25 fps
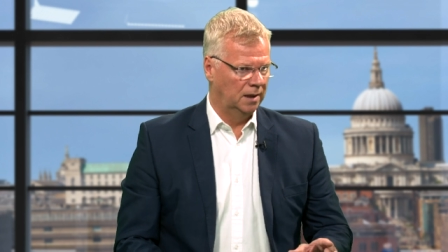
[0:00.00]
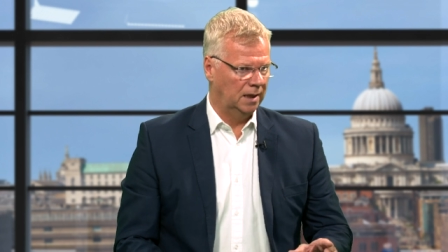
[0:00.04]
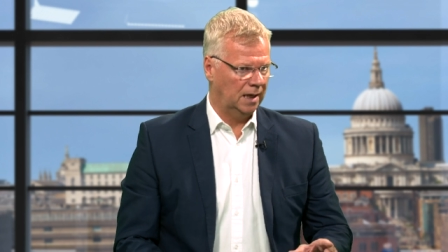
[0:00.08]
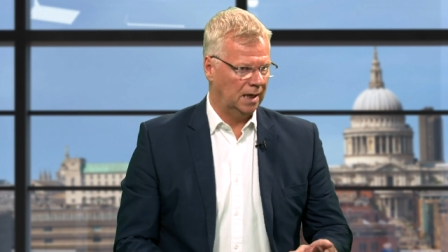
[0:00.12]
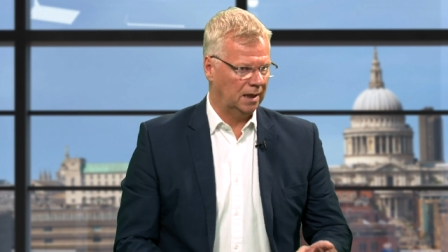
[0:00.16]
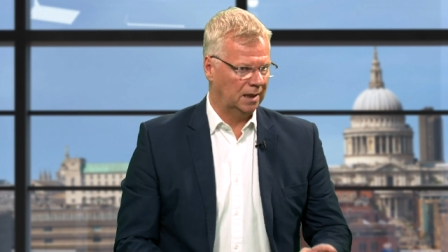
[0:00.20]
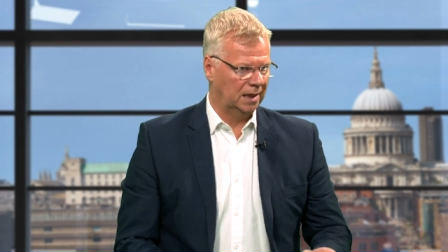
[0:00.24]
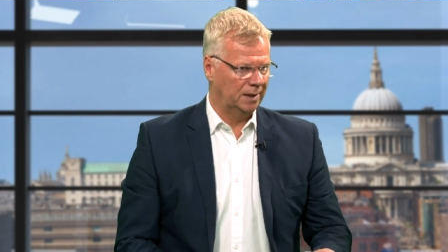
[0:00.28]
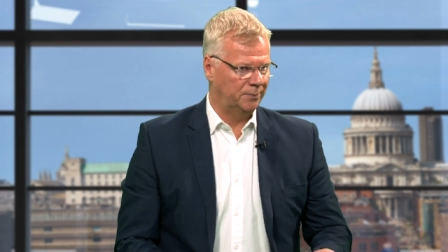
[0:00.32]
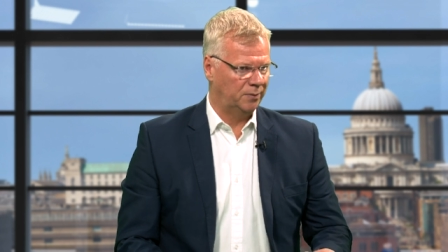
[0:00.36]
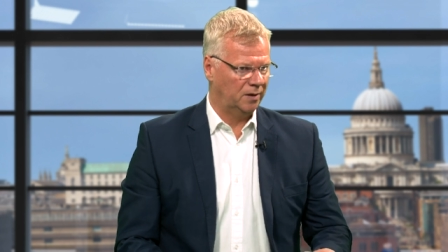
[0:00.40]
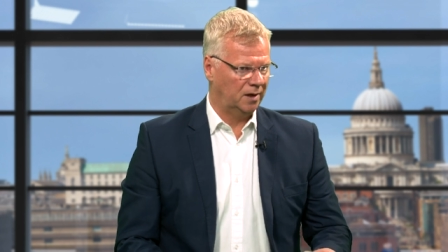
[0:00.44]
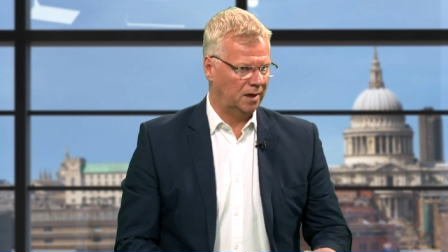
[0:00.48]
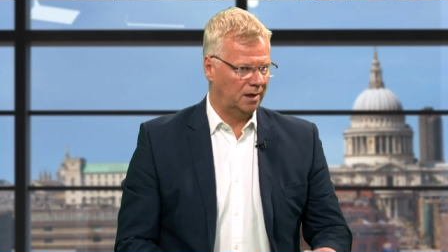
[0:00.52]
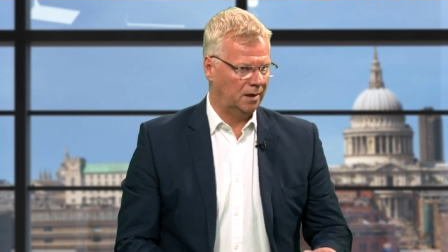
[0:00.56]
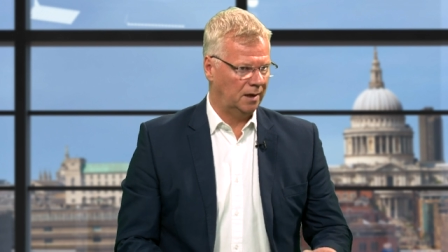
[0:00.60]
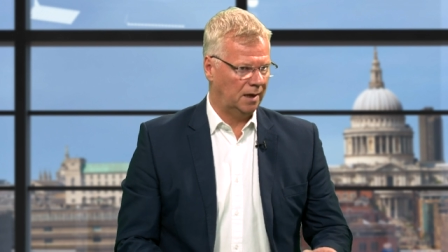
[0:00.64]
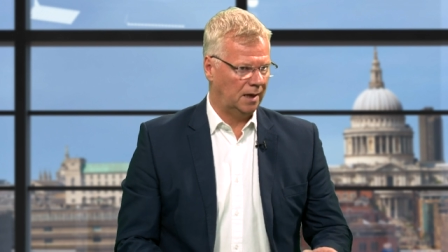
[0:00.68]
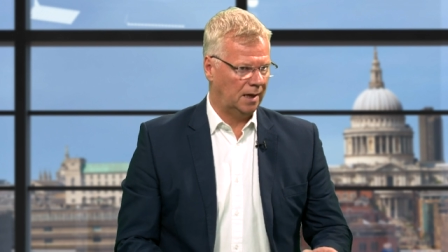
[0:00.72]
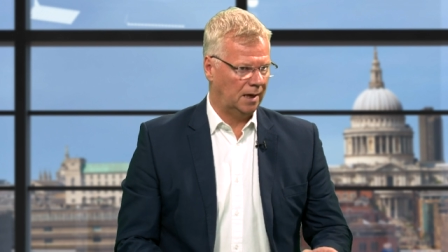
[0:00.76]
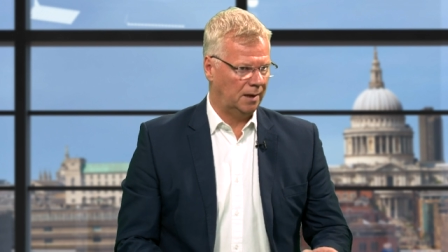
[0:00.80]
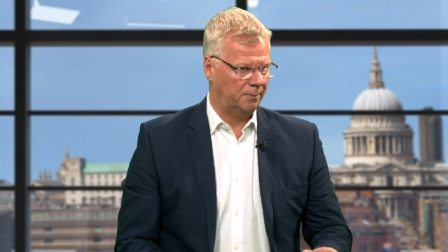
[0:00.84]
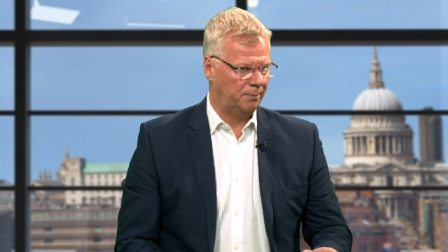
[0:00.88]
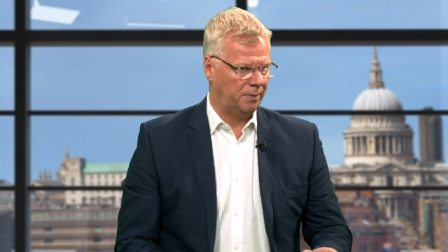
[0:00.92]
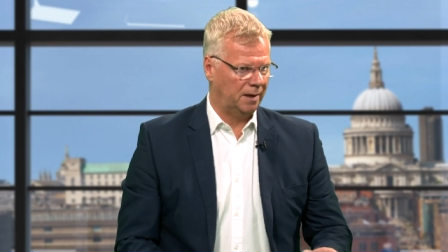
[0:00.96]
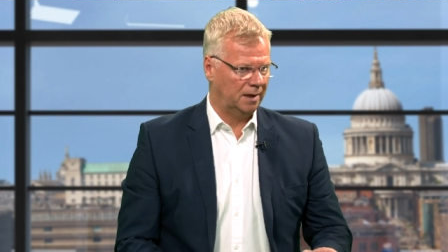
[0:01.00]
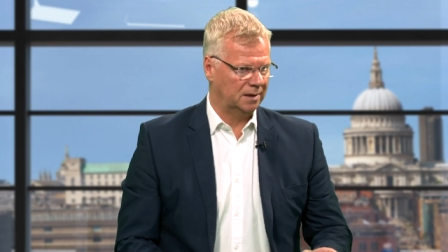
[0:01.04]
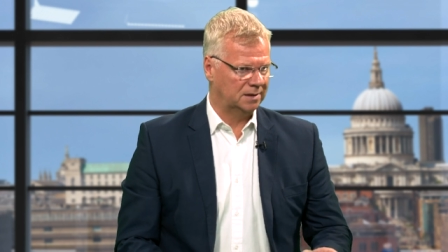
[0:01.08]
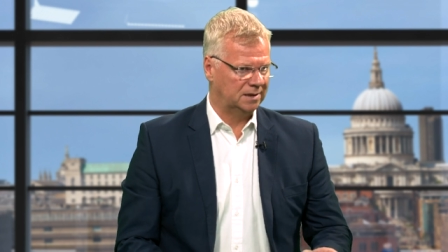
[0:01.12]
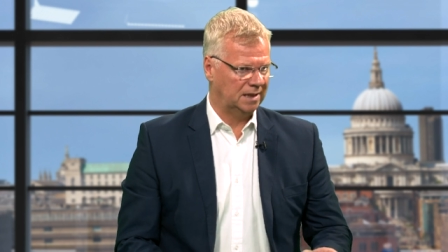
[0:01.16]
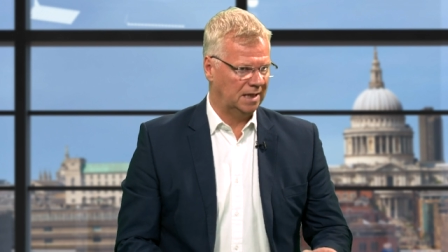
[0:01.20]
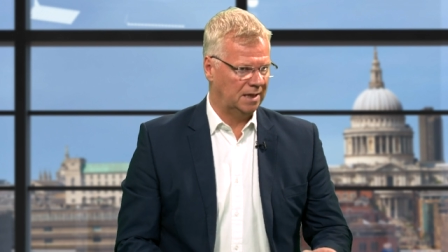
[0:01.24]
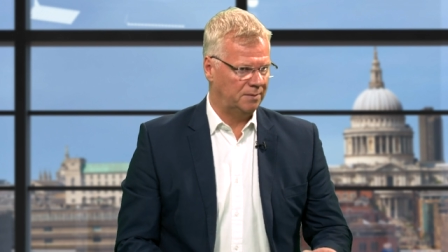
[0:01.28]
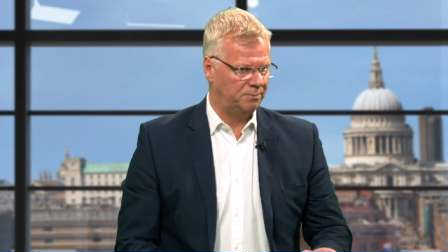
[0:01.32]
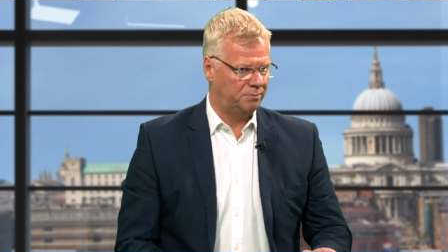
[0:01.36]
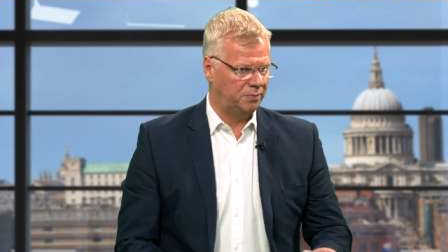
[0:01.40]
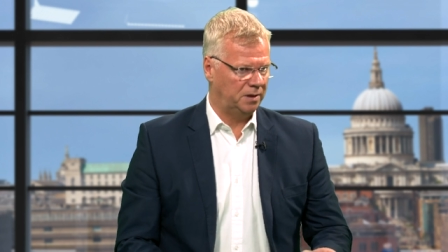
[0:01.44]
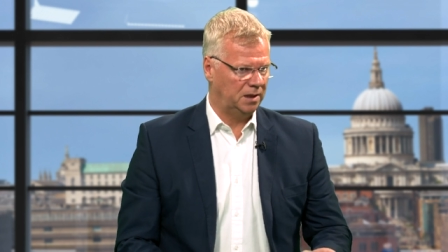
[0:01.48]
Labour Party
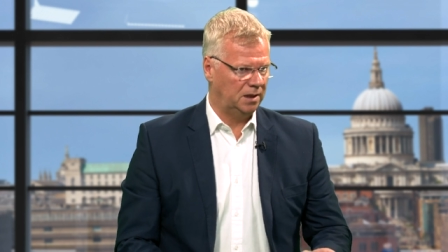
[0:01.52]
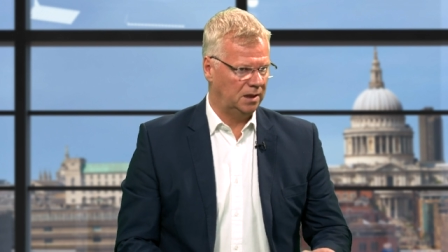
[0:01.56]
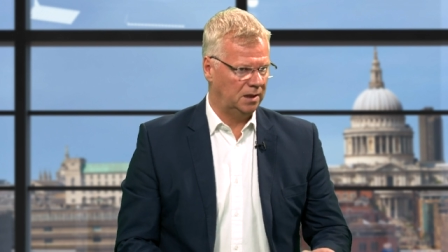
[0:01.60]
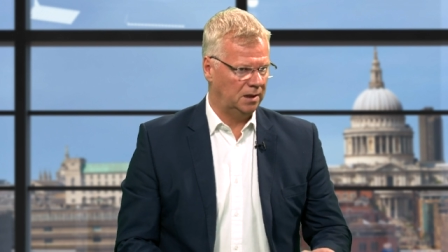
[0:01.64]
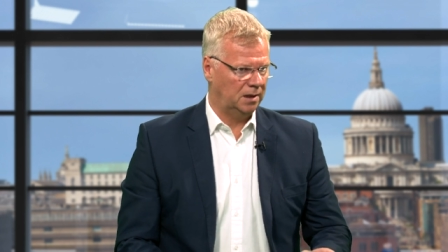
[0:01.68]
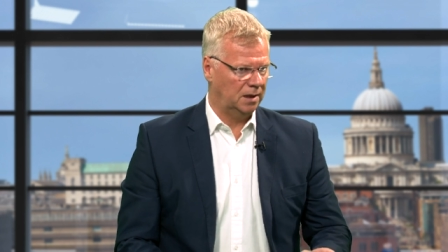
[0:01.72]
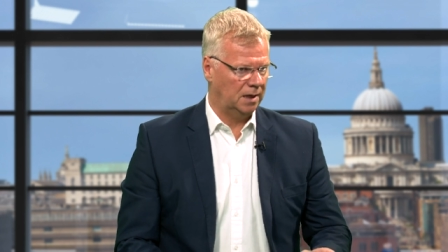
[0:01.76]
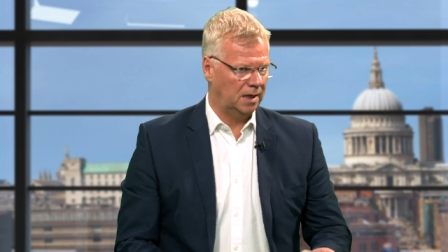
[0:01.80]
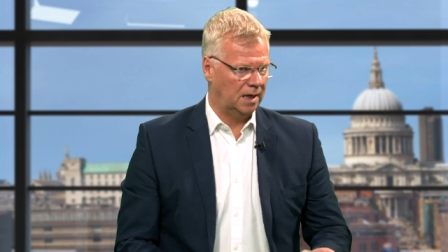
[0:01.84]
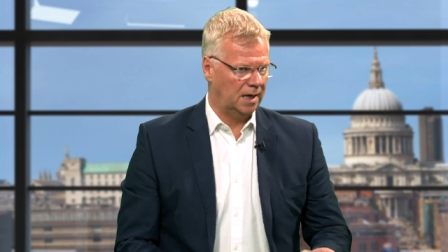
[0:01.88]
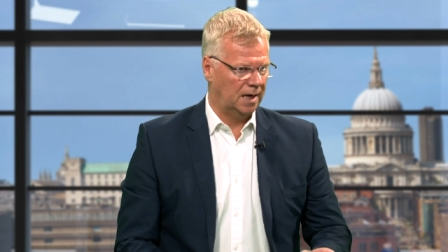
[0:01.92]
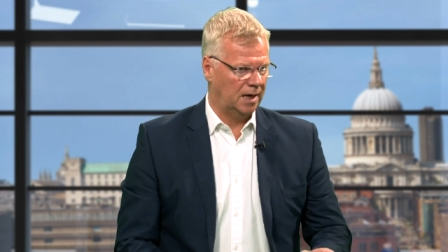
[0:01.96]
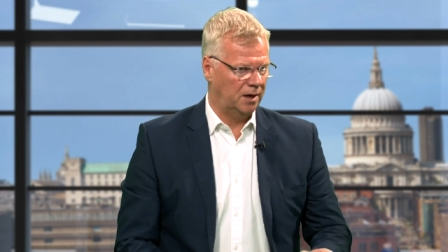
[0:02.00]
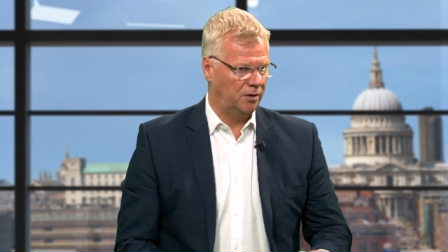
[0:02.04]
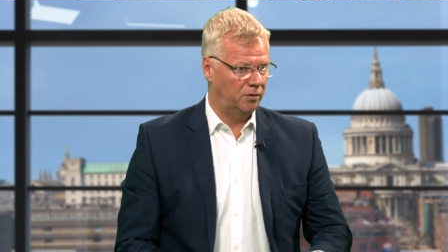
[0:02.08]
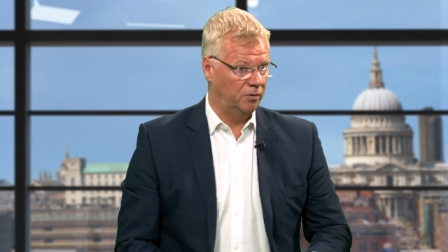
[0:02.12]
MP